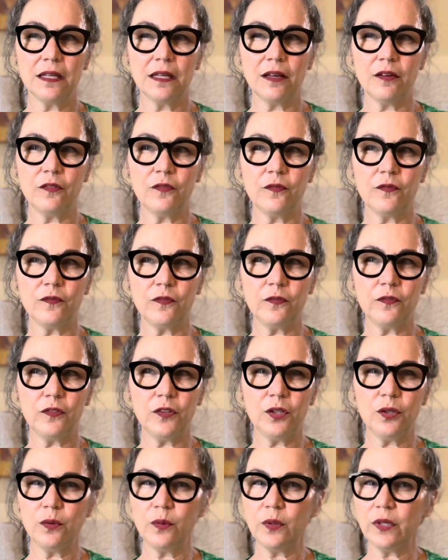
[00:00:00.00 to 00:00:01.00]
a
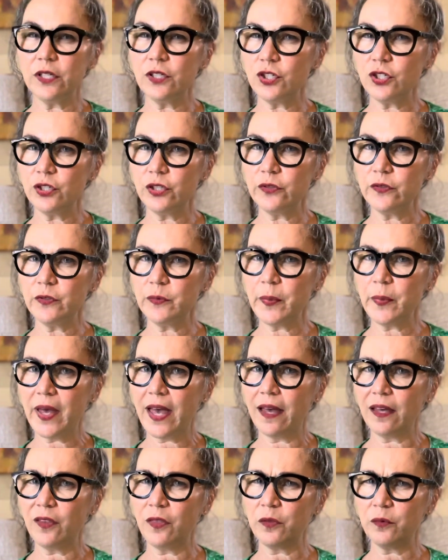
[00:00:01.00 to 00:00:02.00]
few issues
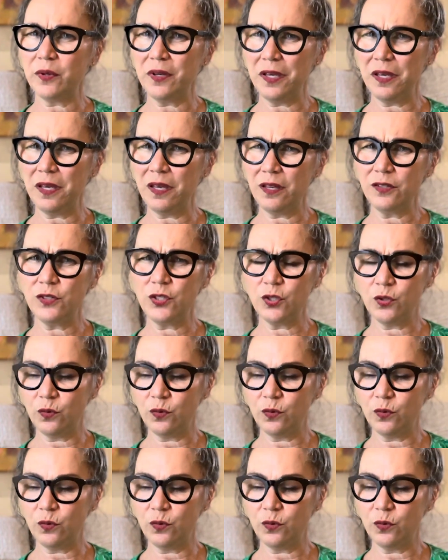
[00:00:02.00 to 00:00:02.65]
back, 3